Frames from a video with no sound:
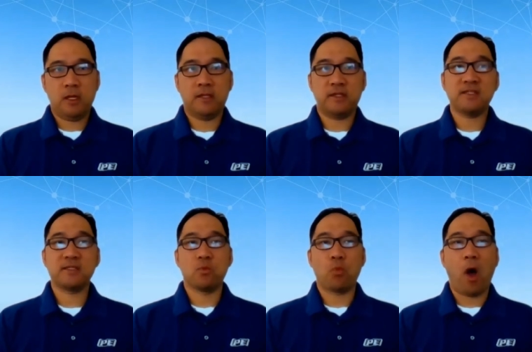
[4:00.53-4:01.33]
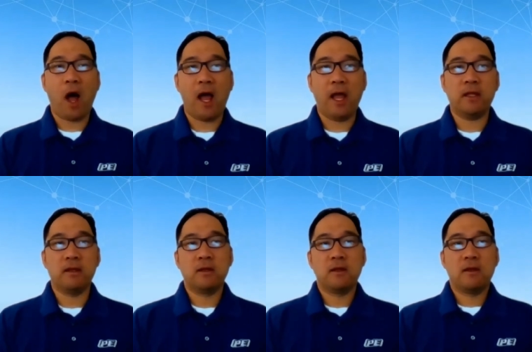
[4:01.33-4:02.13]
And this is why
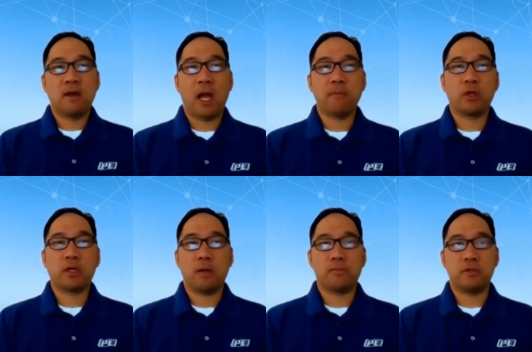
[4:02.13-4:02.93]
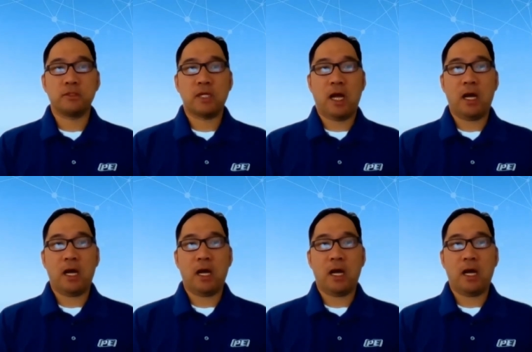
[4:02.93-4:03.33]
hybrid couplers